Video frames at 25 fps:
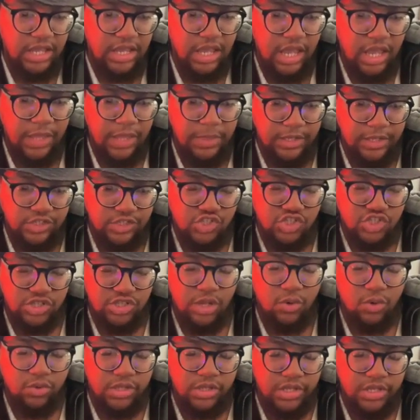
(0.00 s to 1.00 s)
And then
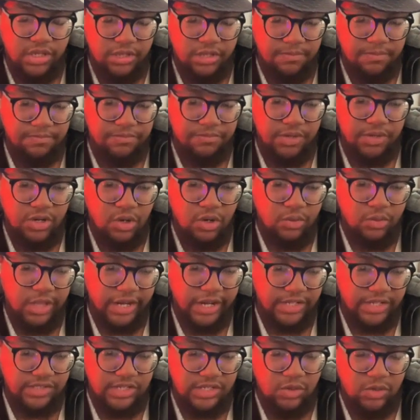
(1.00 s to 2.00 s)
slowly,
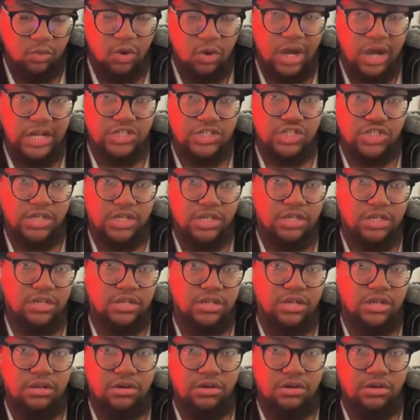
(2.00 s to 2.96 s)
like I said, watching,